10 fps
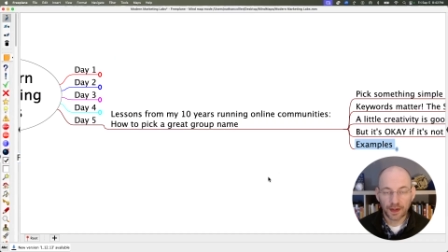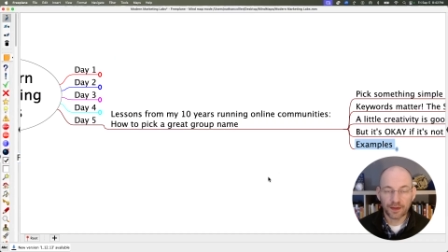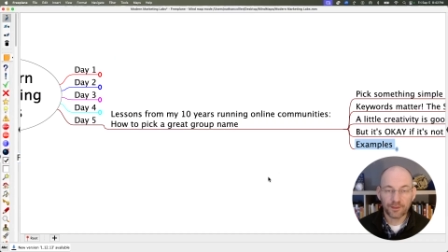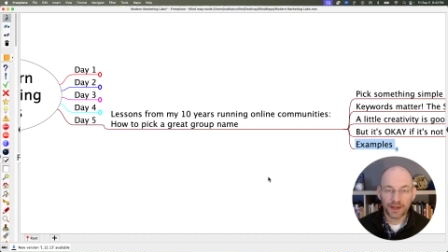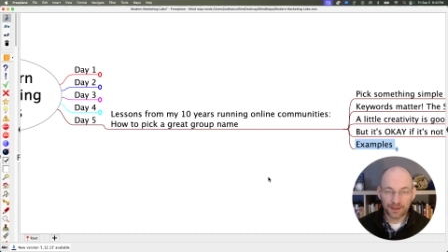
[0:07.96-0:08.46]
Hi,
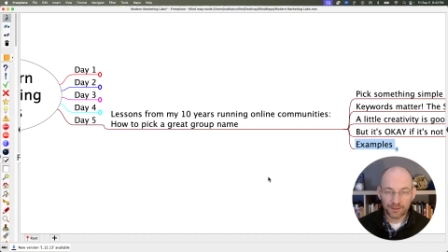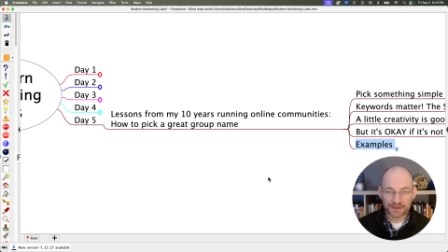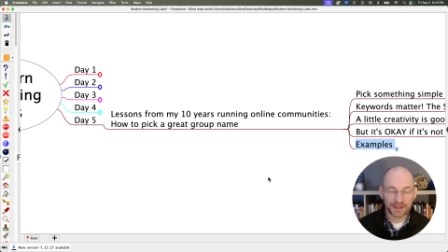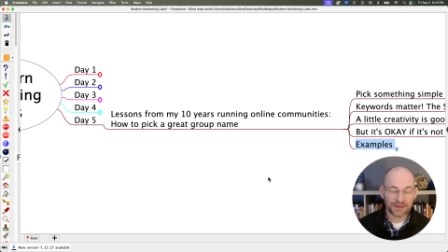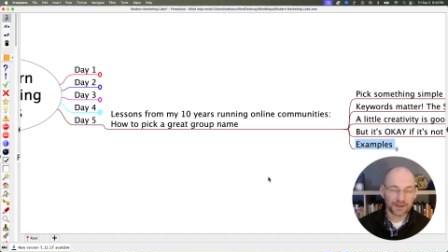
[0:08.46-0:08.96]
my name is
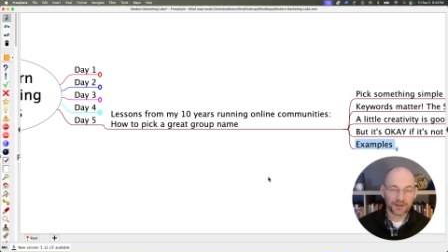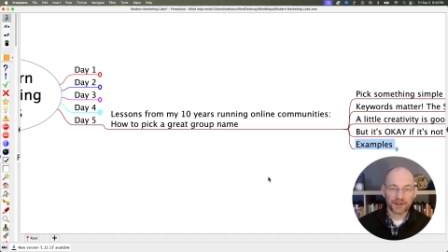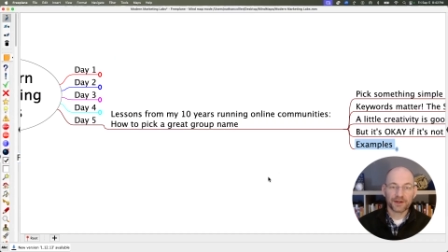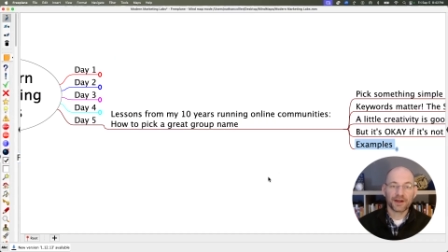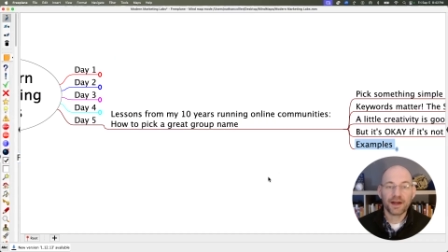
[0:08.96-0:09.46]
Nathan
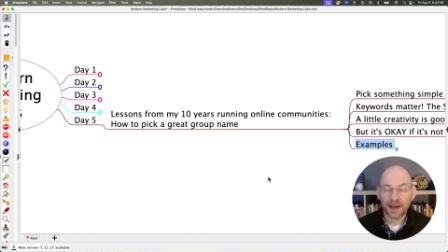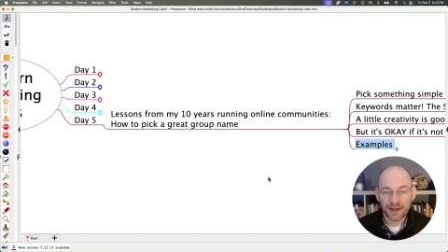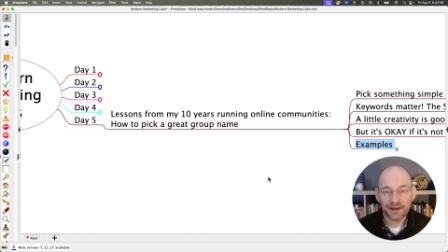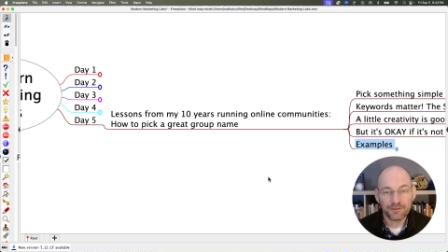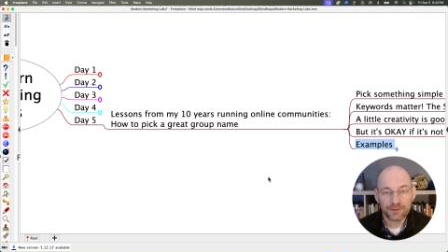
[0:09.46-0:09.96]
Collier. I
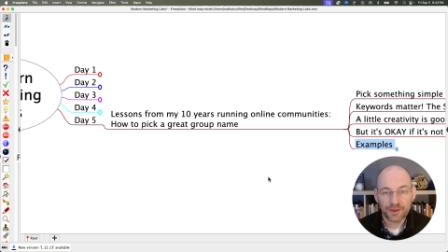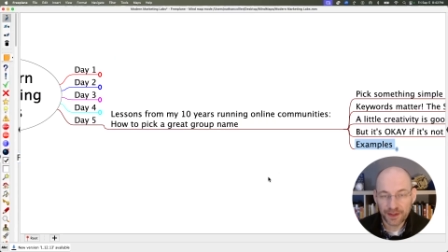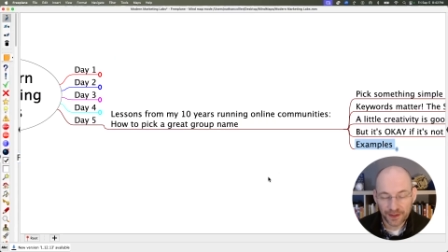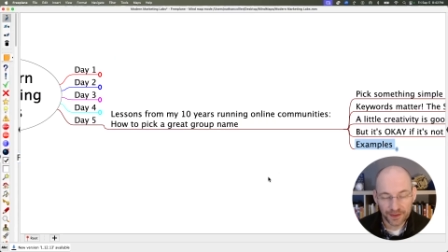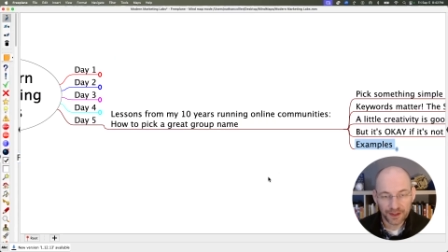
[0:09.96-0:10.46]
have been running
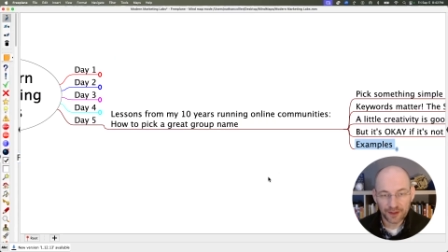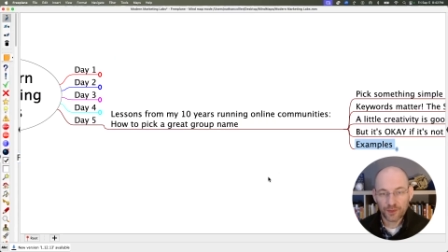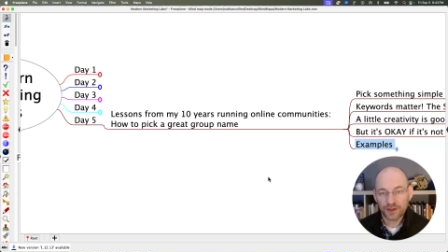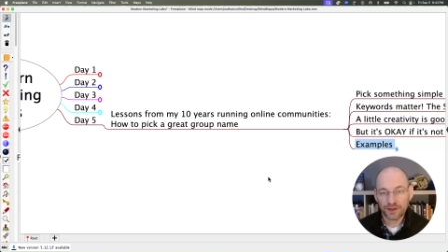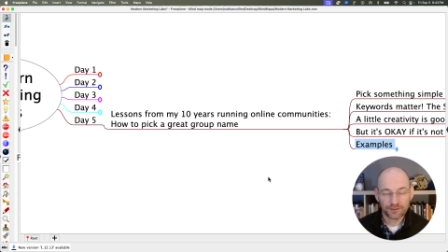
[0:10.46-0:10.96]
online
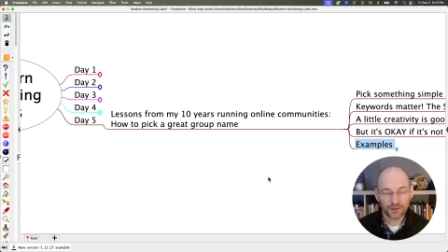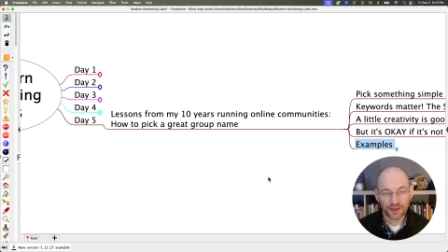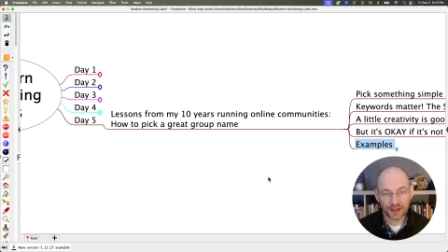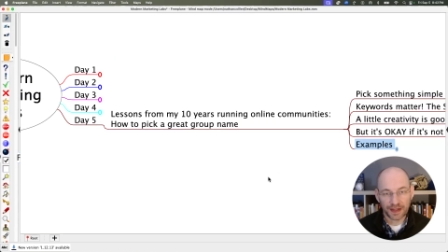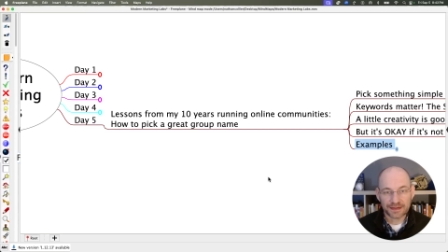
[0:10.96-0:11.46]
communities for the
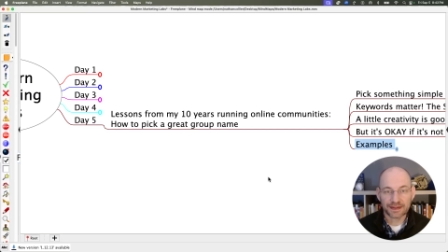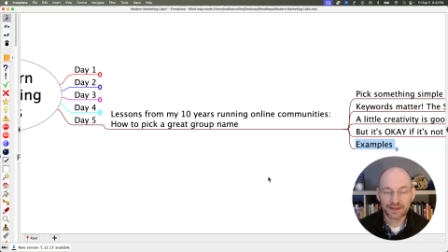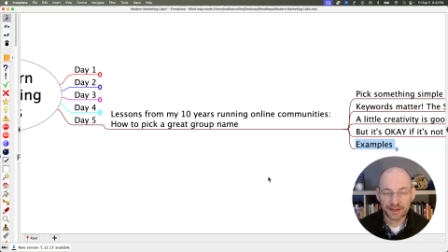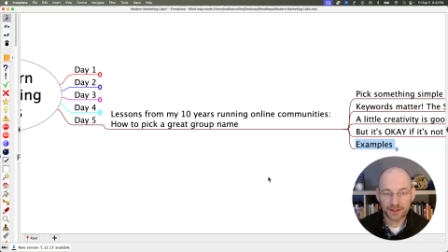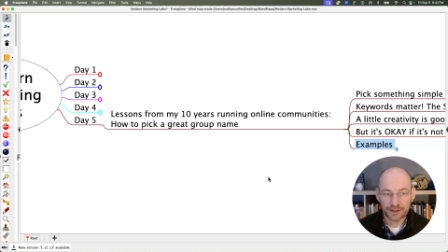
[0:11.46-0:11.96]
last
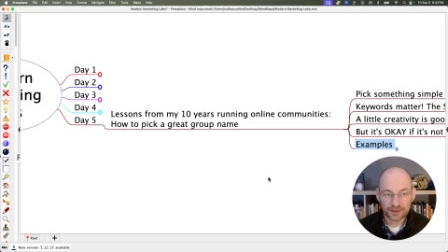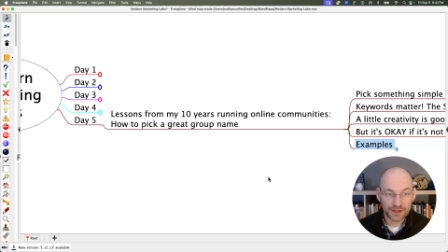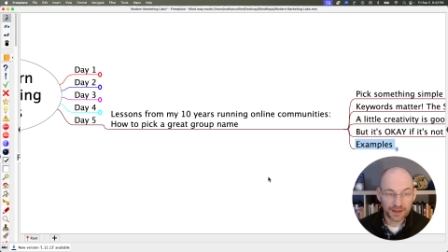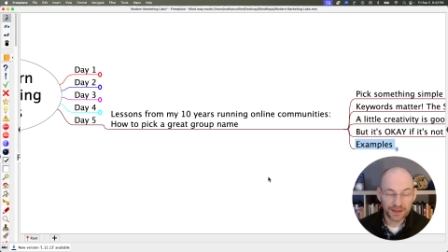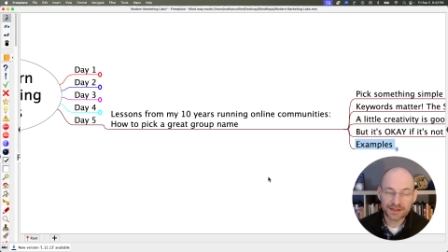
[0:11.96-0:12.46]
10 years.
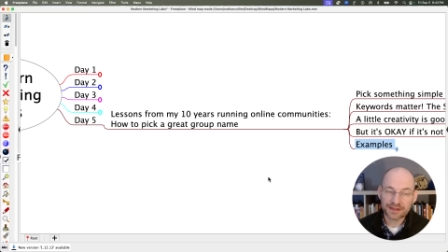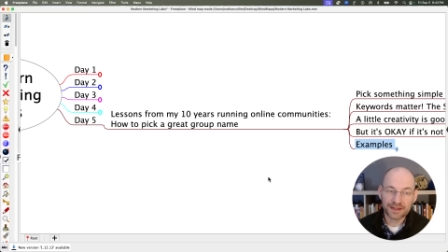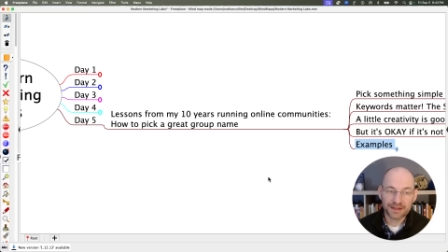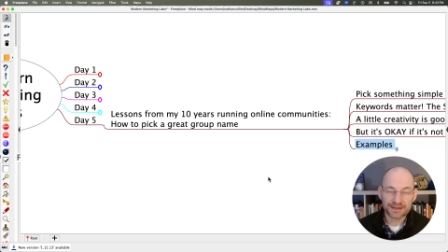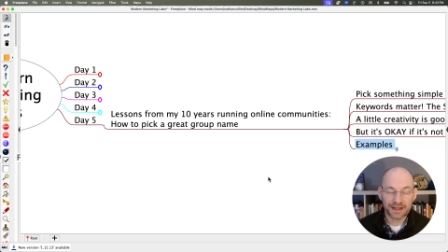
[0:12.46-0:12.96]
This
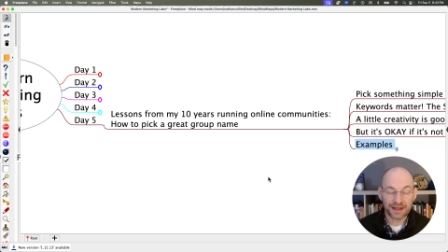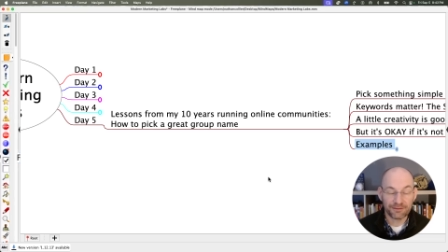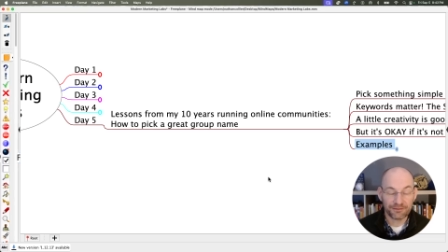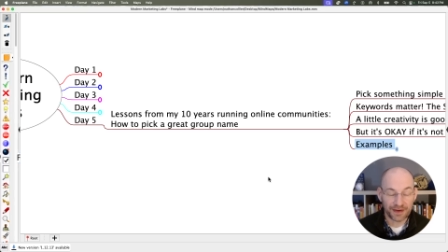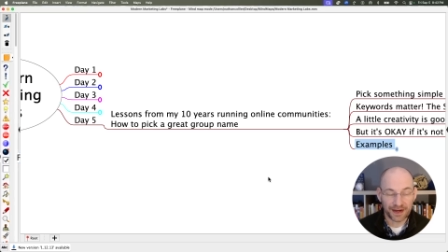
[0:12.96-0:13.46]
is day
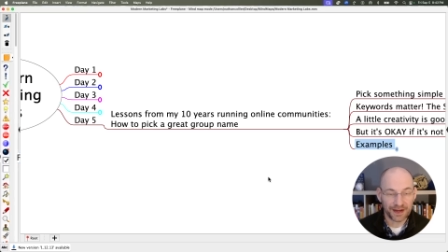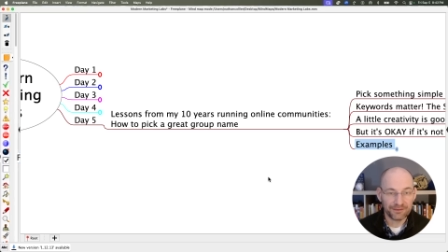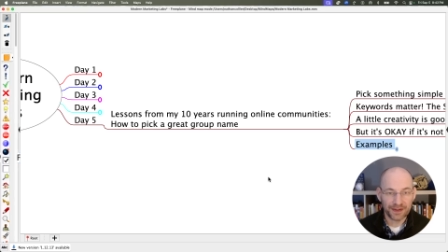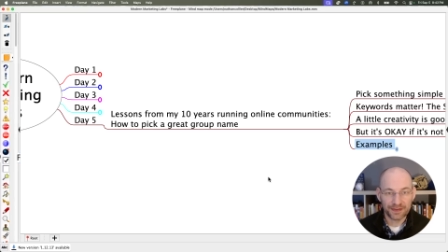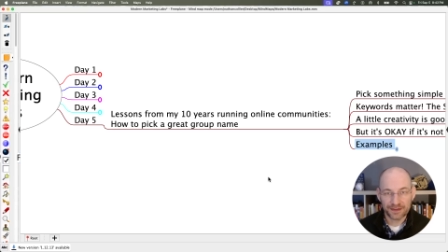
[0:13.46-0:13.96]
5
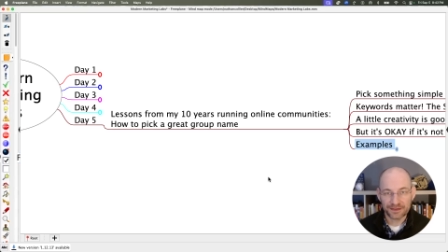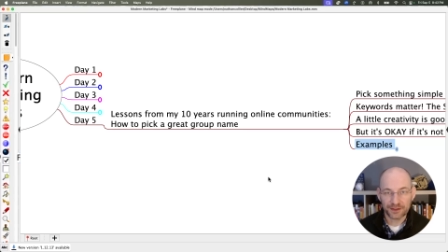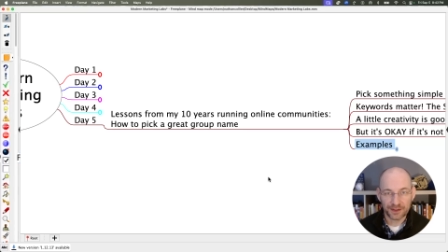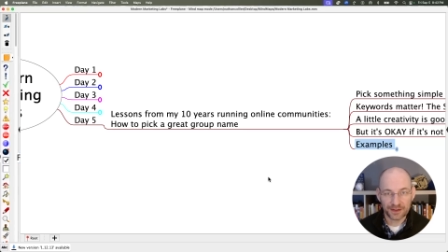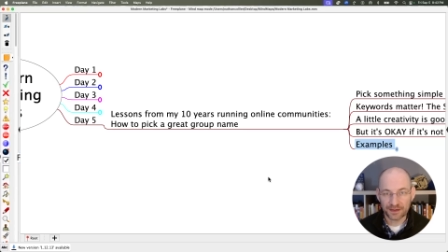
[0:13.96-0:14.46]
in this
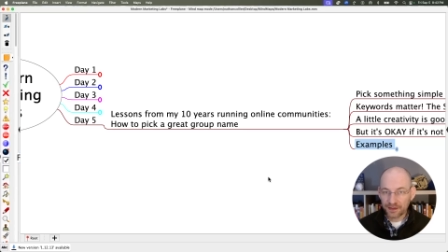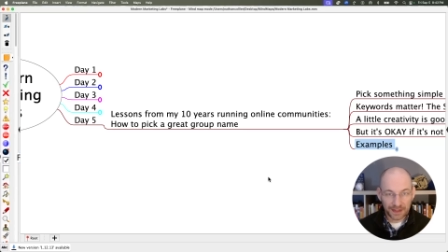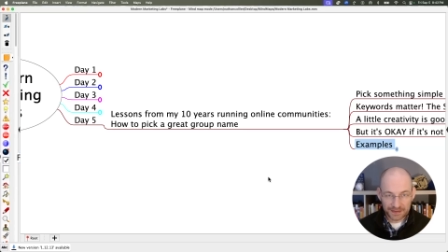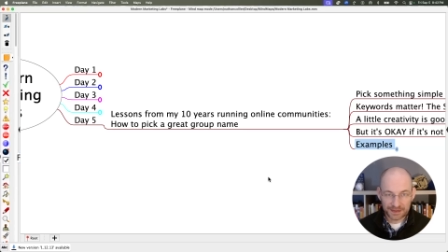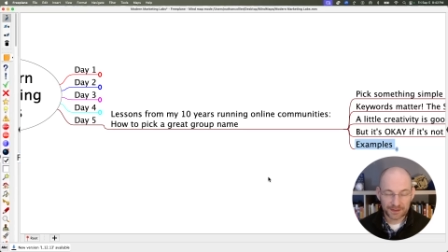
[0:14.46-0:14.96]
series,
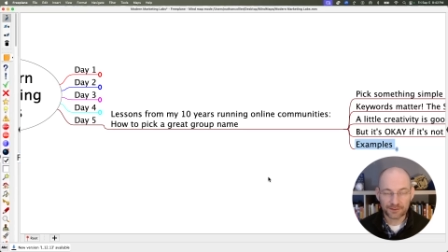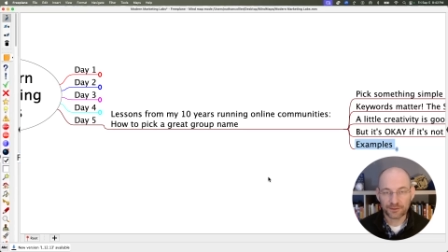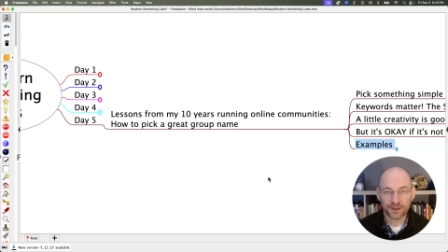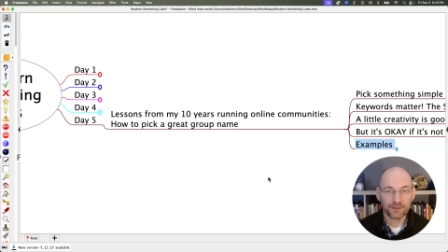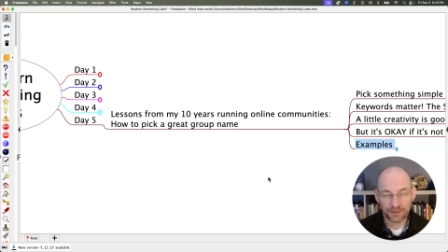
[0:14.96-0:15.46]
Lessons
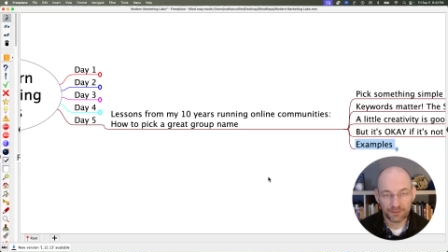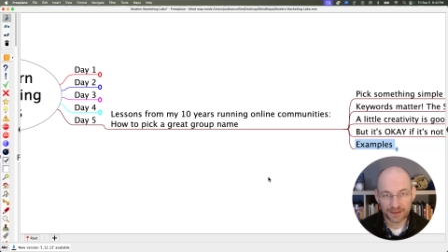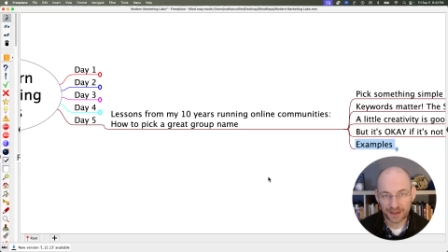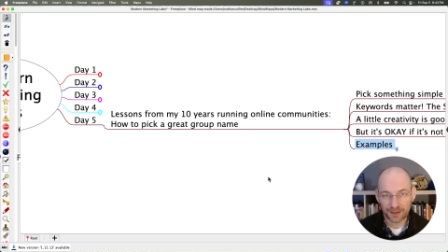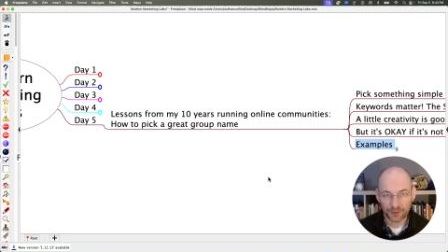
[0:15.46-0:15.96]
from My
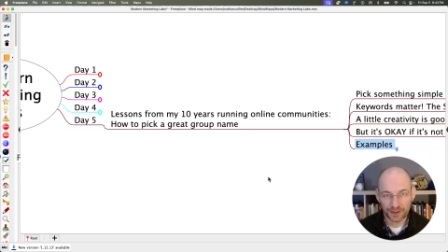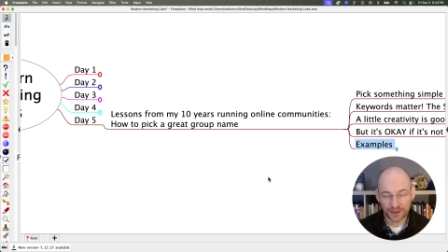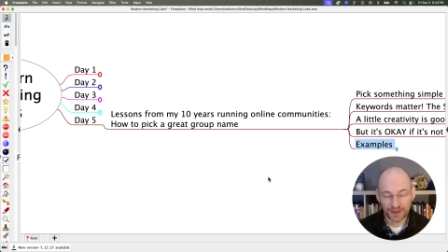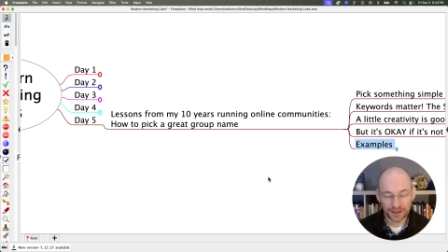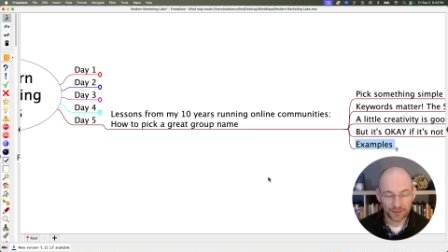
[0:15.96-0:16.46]
Time Running
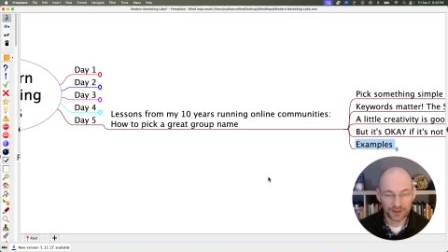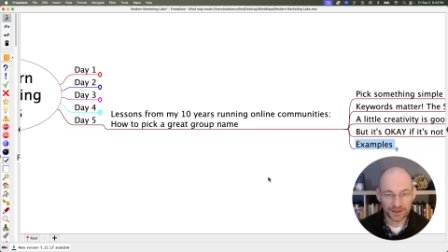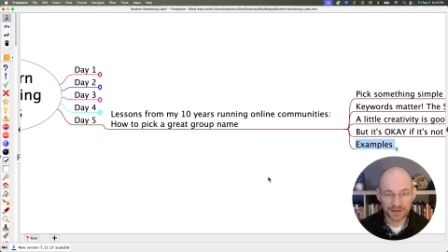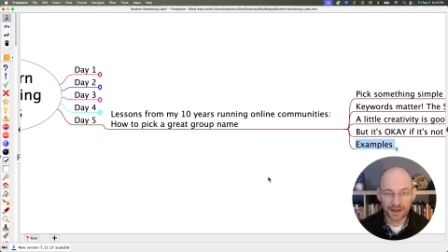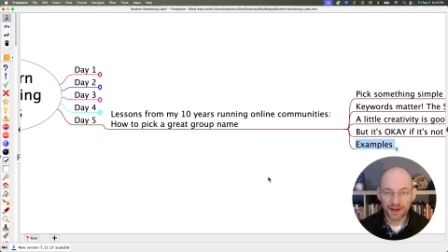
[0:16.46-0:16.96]
Online Communities.